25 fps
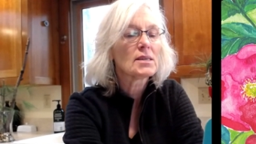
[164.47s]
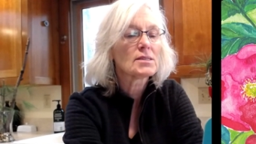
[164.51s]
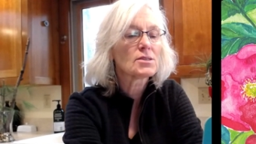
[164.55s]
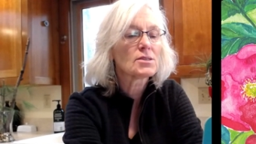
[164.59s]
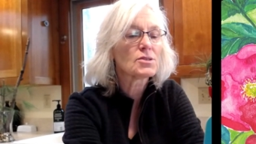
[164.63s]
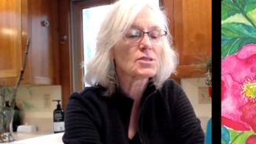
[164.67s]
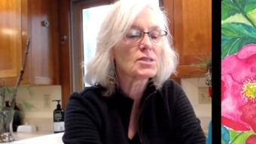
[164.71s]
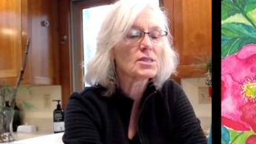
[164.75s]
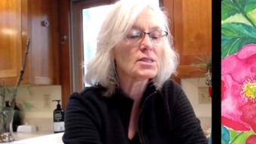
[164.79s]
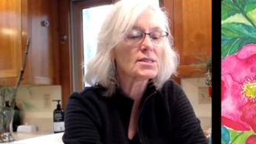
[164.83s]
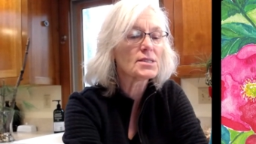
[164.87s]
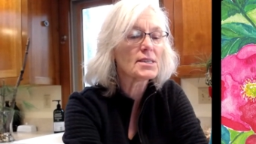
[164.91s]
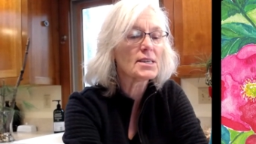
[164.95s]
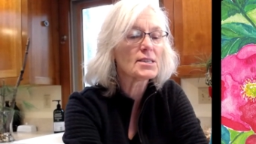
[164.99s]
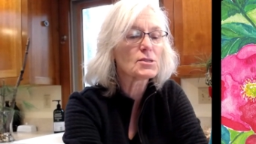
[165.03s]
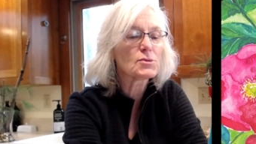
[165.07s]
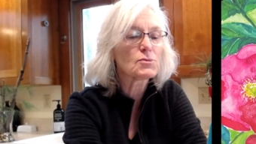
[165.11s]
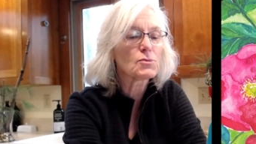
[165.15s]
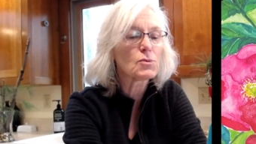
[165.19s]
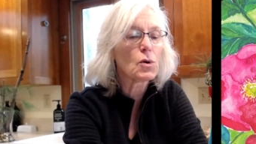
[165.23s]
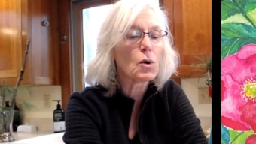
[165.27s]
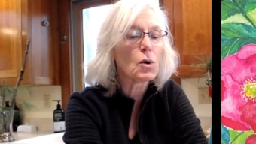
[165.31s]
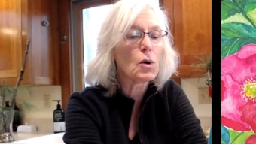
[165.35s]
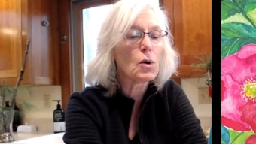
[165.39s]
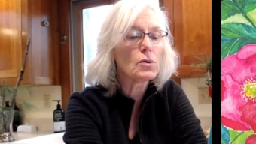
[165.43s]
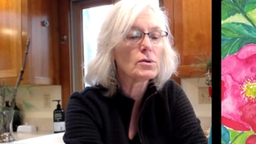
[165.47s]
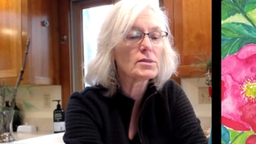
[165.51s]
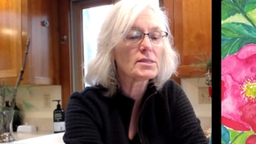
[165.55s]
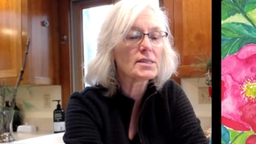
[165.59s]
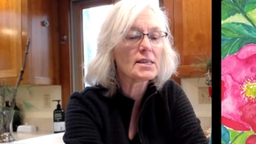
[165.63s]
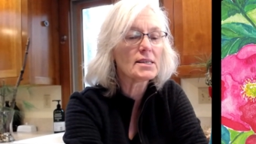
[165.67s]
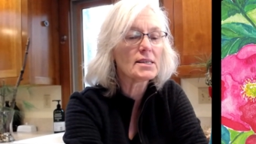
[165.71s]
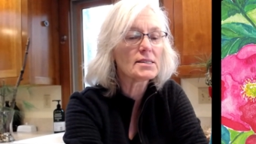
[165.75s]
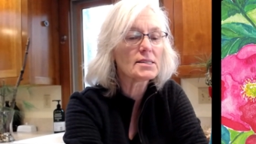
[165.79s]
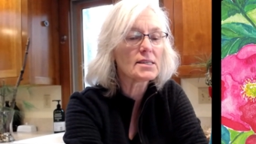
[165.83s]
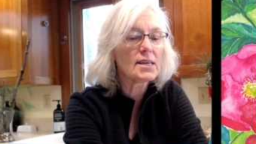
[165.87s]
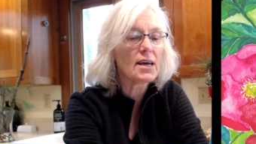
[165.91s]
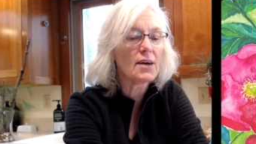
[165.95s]
So she says, rose
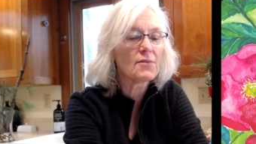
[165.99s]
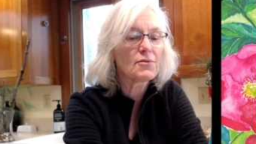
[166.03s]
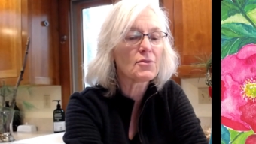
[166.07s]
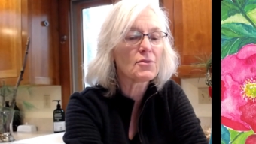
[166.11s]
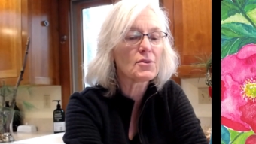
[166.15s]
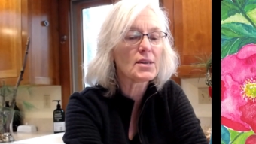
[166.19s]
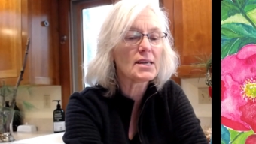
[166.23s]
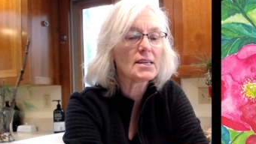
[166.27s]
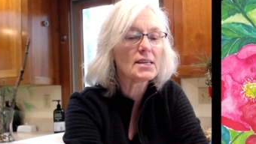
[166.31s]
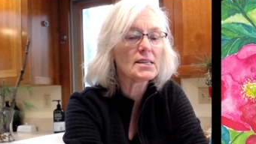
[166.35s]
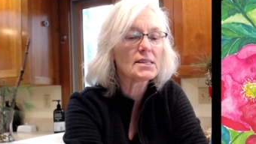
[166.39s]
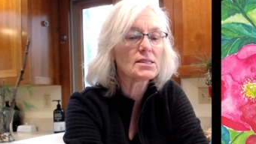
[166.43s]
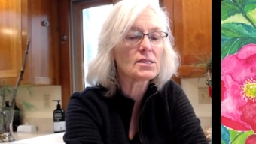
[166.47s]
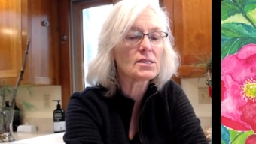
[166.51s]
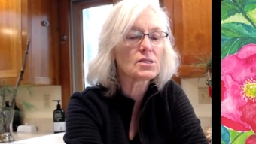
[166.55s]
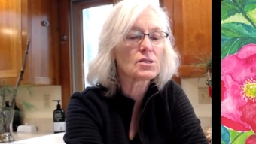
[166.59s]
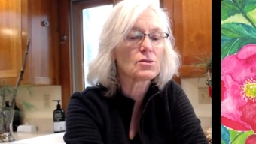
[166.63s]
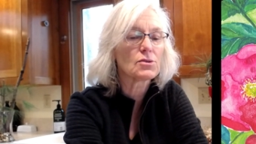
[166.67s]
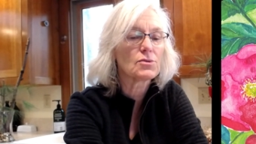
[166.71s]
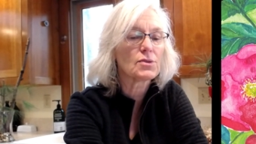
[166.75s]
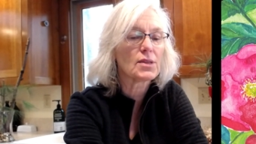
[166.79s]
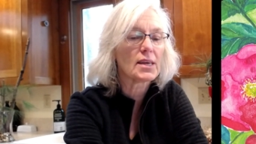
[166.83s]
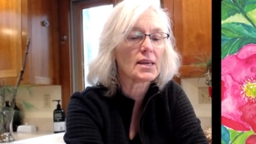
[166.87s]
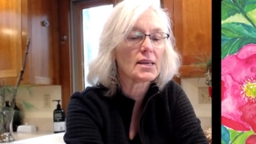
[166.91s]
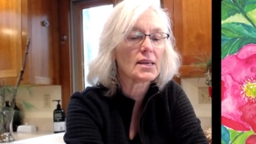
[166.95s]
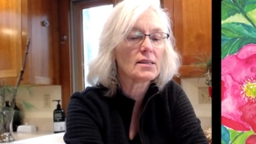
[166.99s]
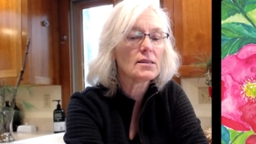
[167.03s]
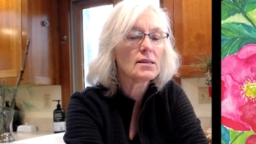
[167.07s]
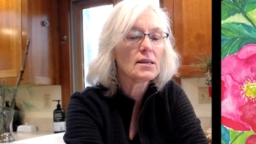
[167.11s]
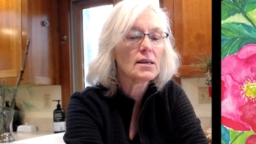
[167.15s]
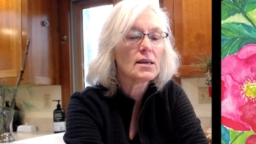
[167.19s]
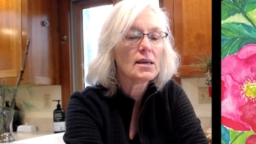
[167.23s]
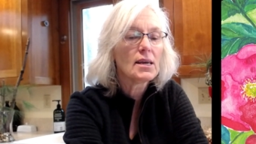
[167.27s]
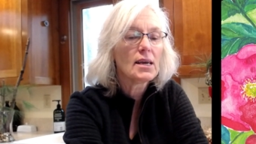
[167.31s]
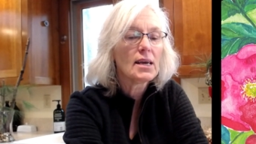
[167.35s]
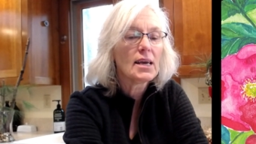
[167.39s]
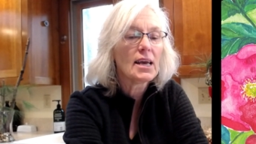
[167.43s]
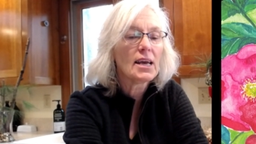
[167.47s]
is comforting and soothing,
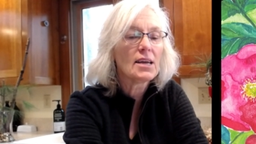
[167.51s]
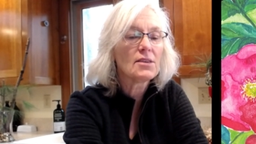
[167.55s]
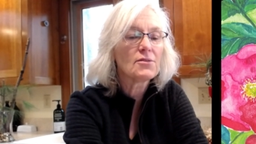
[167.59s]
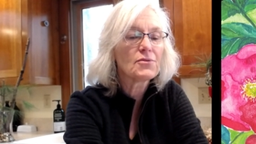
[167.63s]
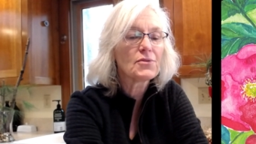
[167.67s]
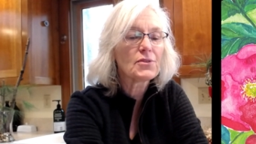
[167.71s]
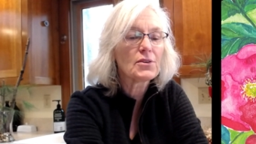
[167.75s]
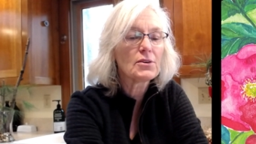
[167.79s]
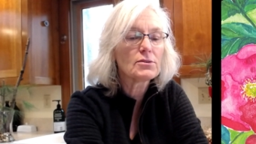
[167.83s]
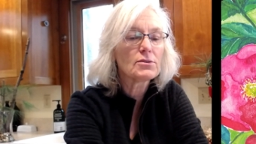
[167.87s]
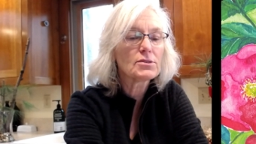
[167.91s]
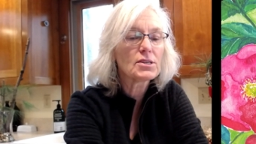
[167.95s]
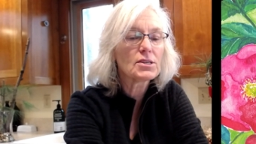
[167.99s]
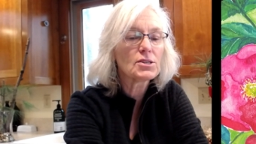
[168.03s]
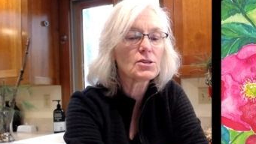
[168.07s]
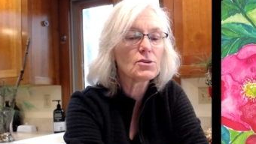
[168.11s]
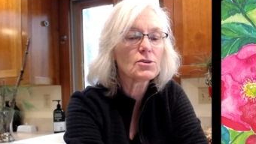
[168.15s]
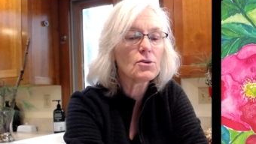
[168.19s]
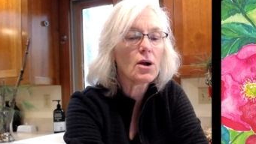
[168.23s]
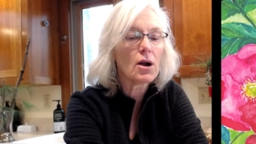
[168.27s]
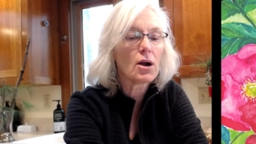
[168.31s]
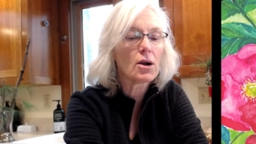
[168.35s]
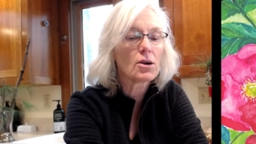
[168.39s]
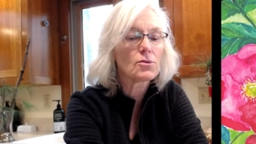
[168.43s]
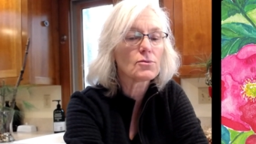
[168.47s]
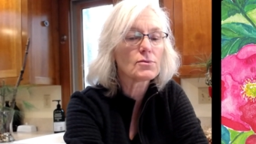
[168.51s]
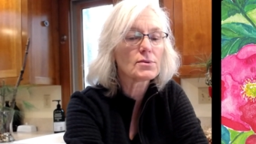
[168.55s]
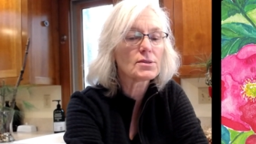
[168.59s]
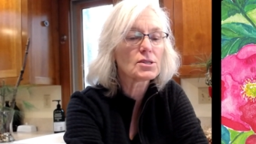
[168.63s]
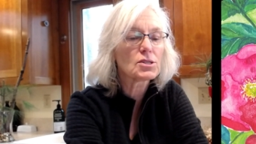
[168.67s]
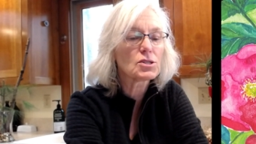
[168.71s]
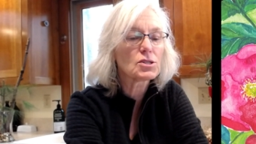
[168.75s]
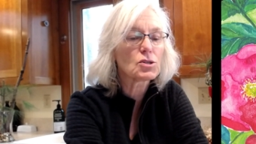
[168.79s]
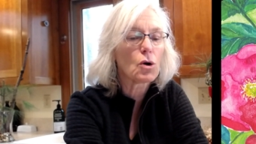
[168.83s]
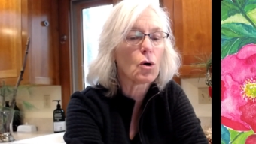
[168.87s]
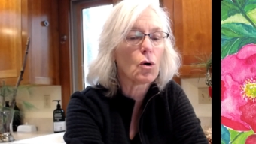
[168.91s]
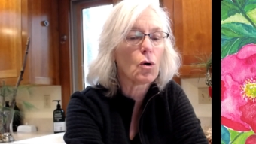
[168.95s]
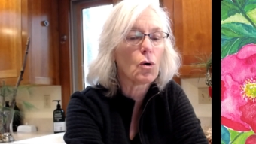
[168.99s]
infusing your heart and
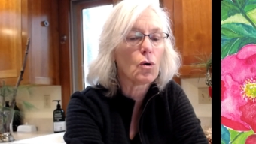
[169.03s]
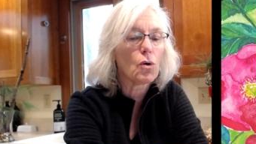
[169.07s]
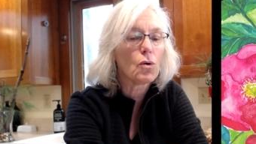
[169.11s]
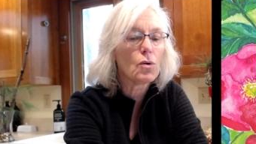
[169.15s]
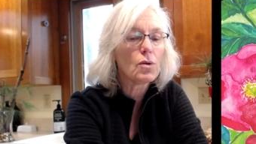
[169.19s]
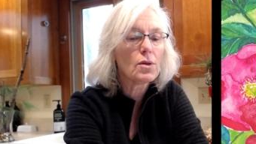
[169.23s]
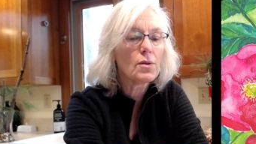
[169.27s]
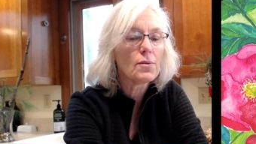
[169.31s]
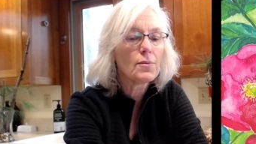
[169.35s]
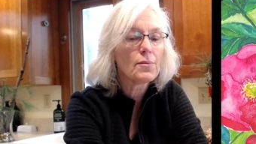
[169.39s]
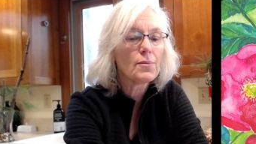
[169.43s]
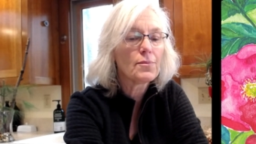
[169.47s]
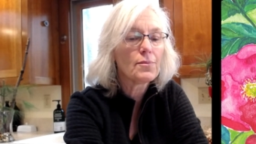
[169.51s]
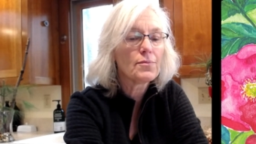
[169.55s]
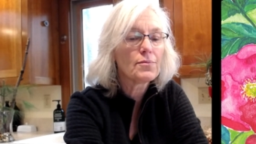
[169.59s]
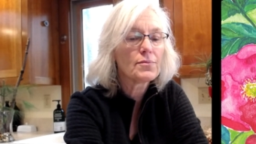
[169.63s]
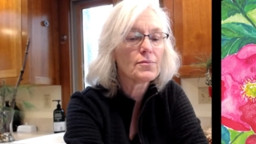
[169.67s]
soul